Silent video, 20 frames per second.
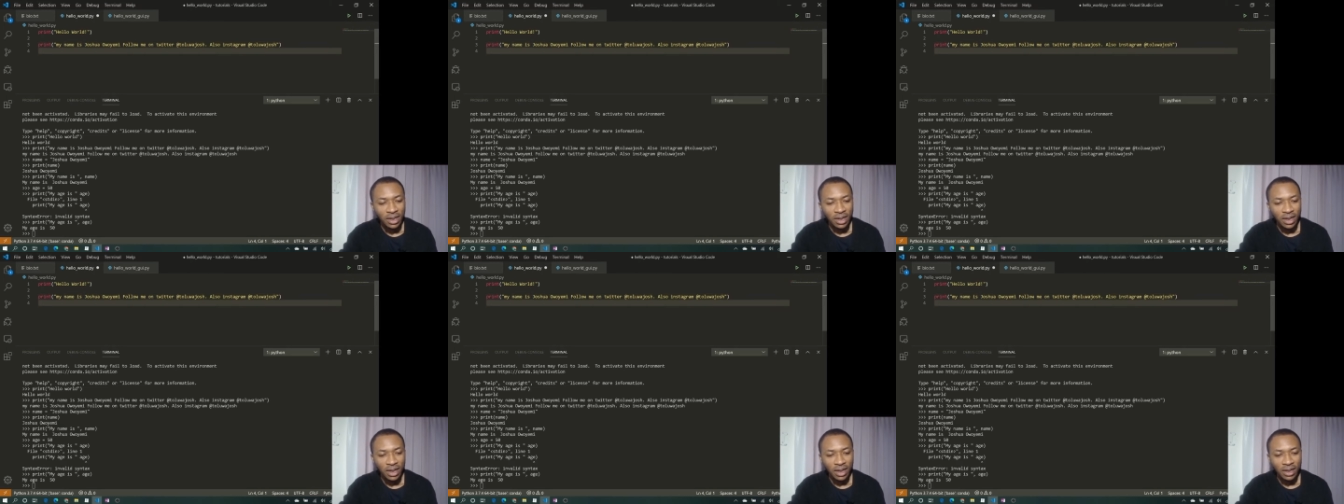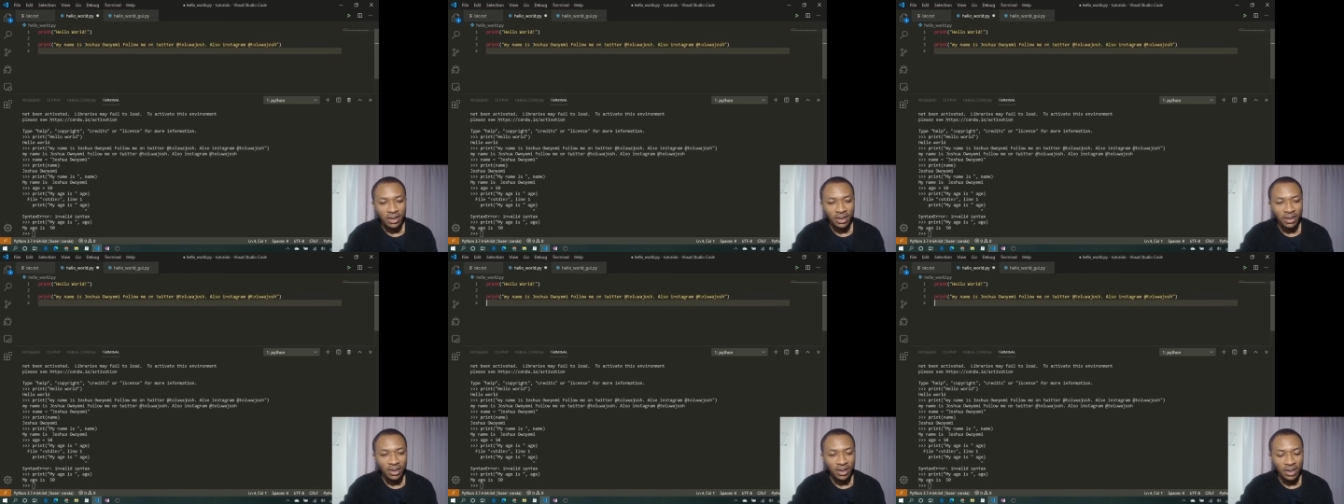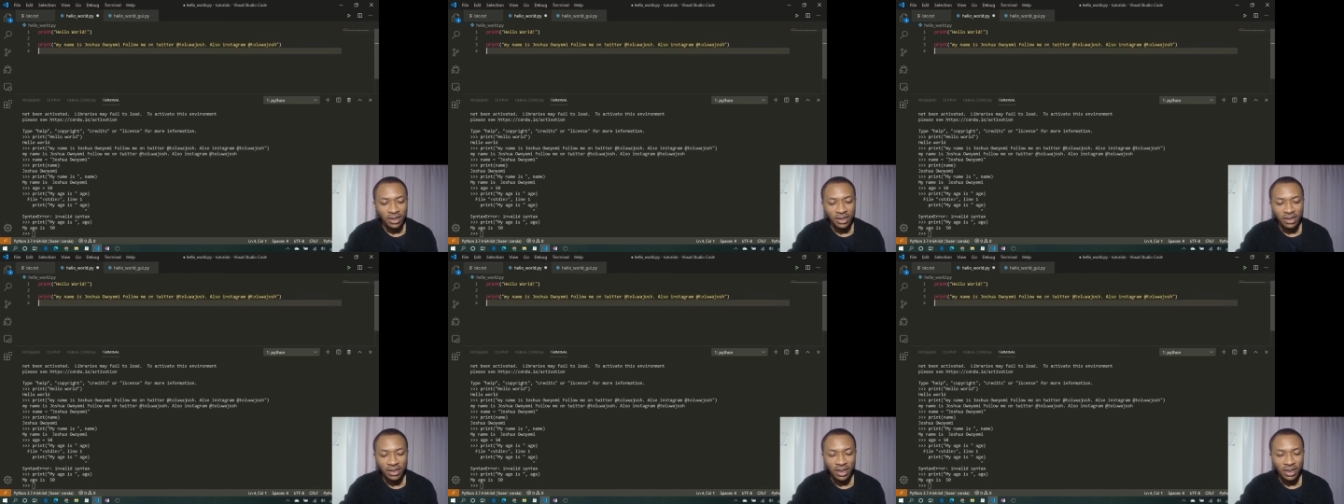the
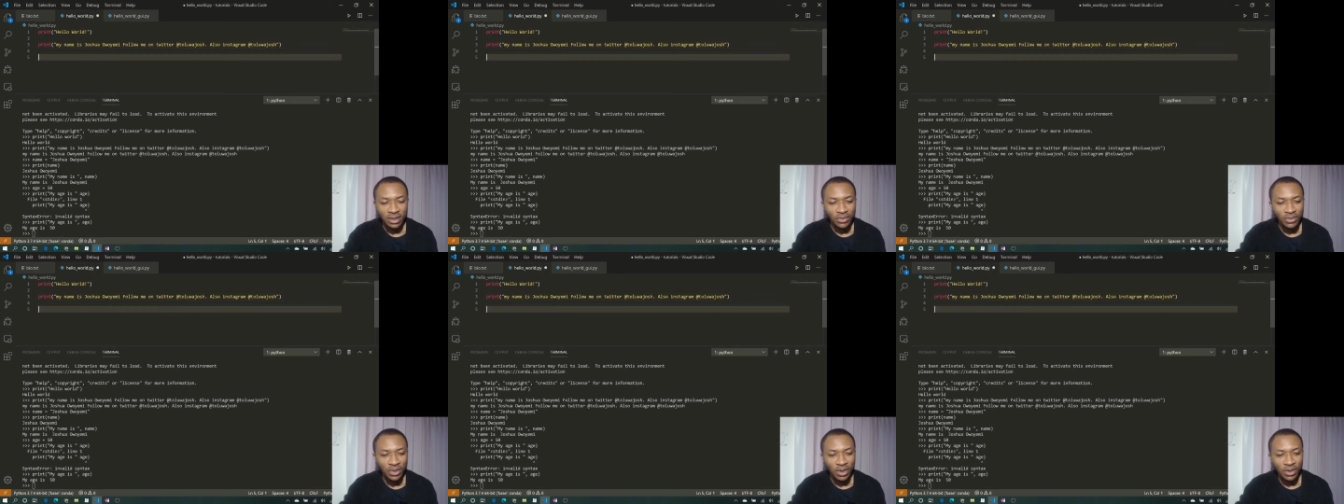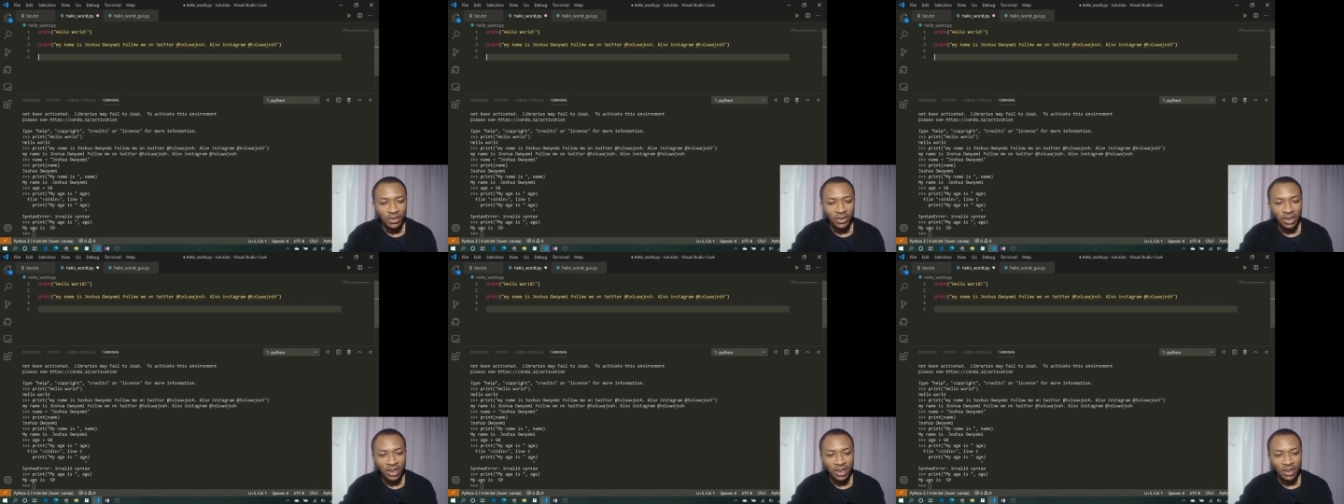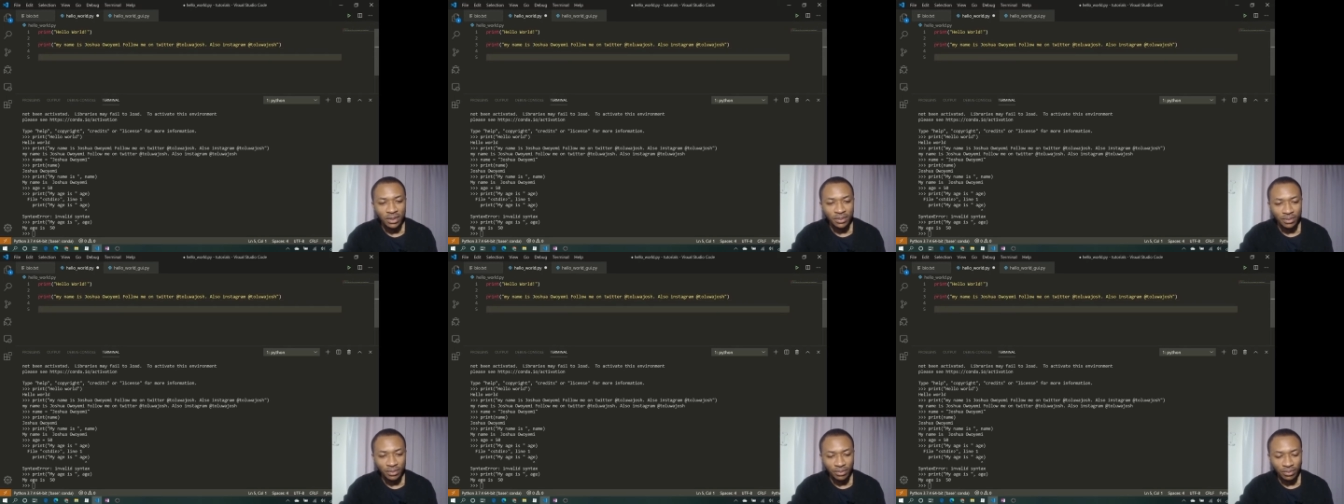things that we
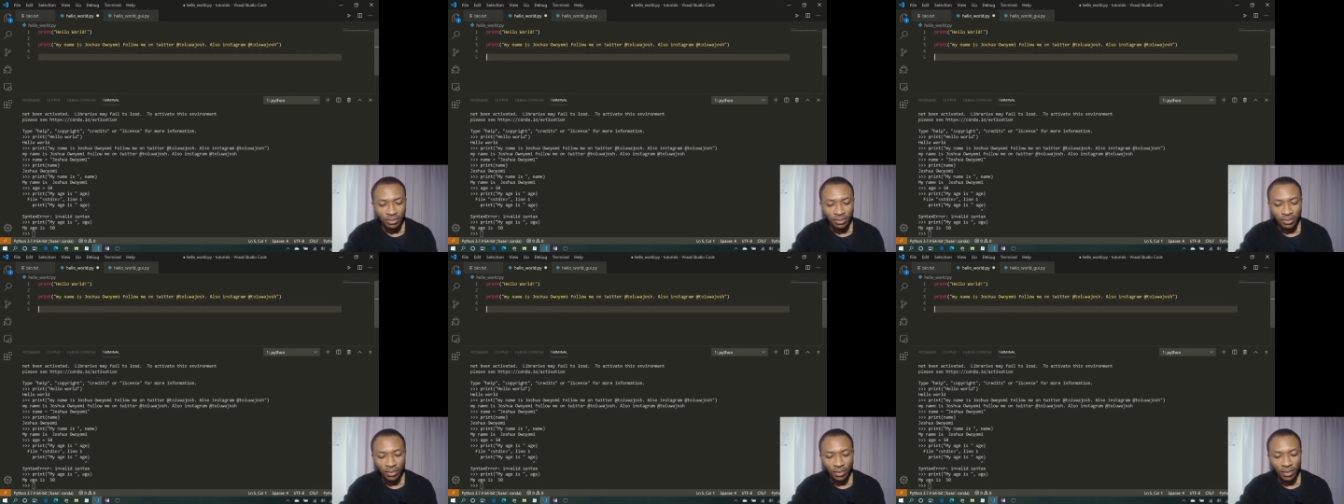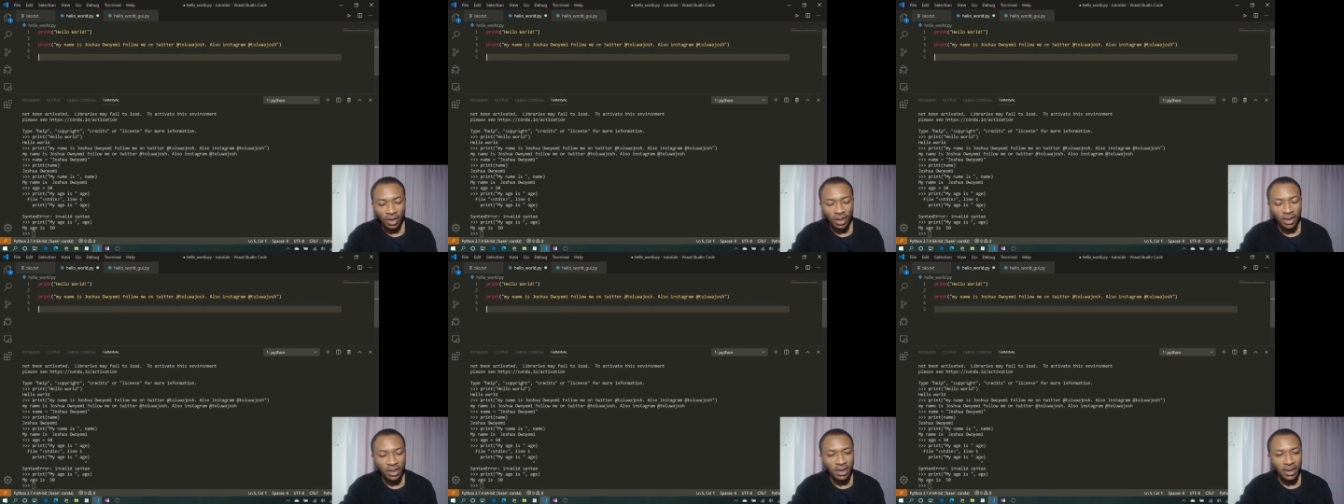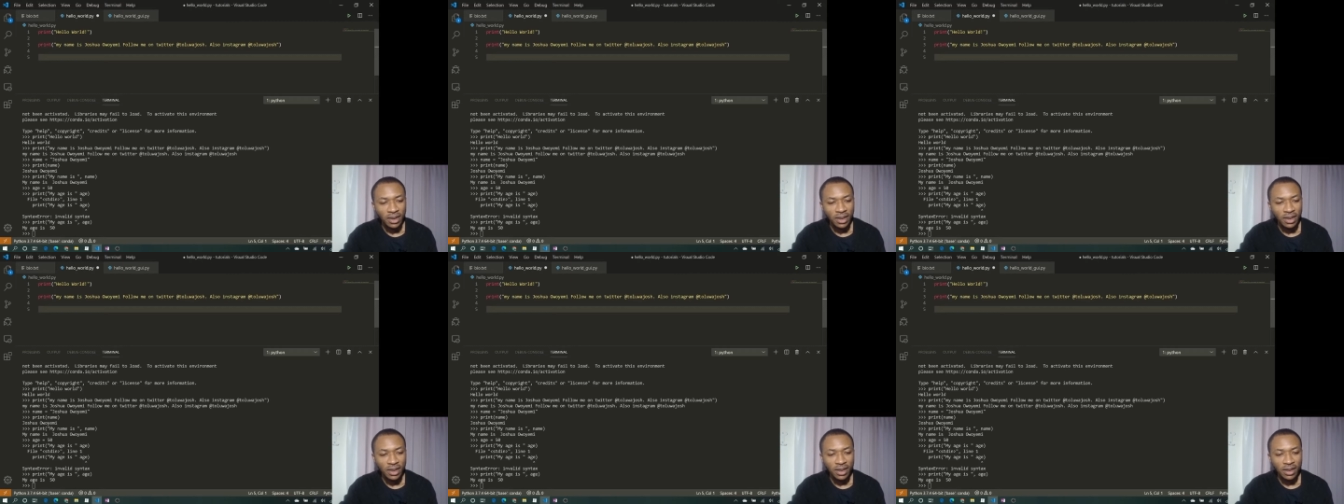already
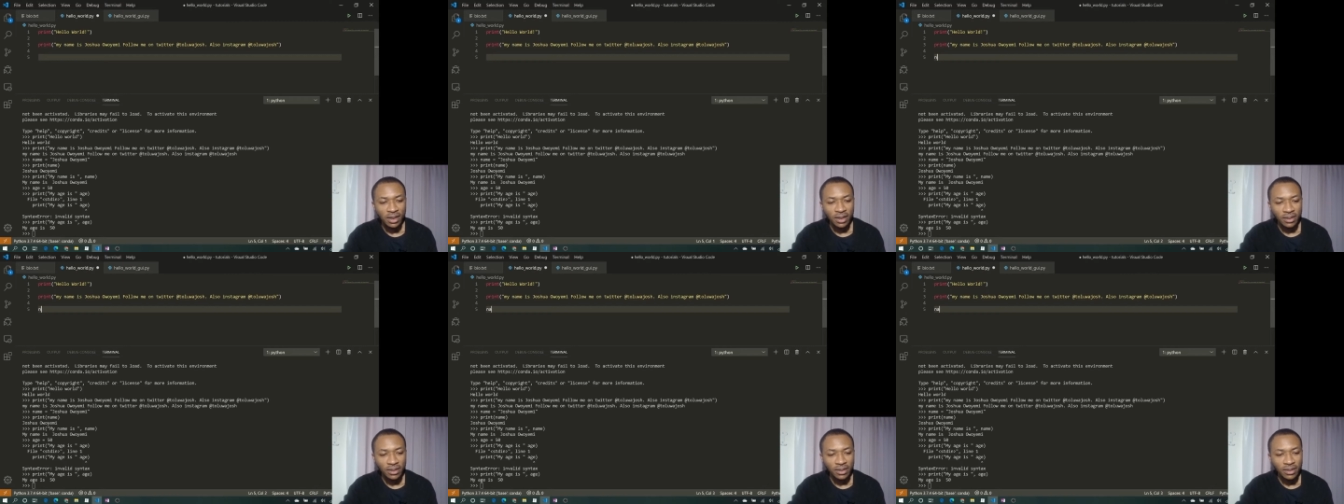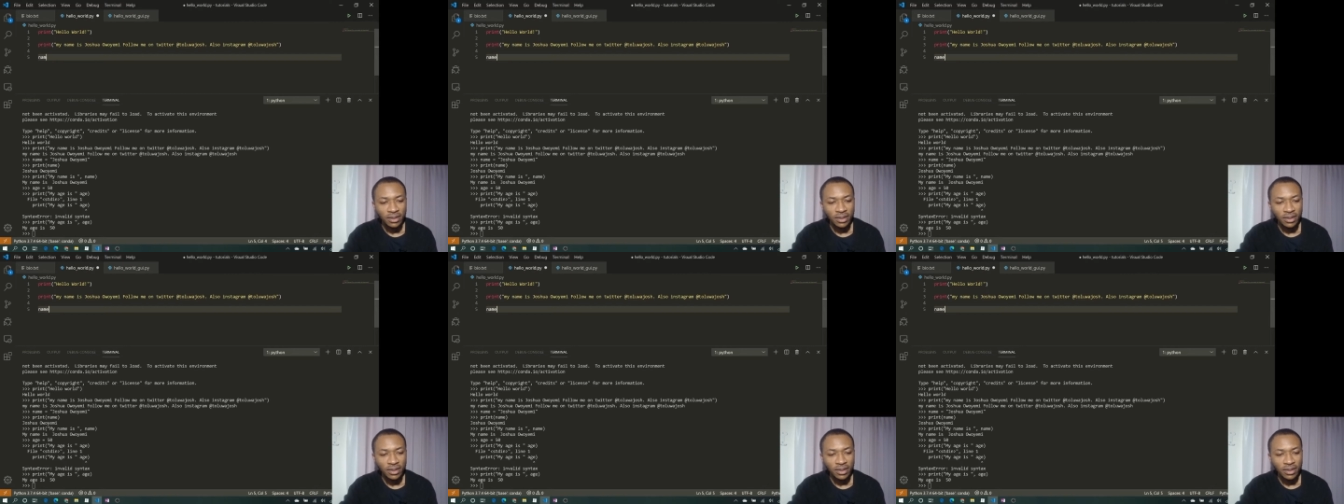did here.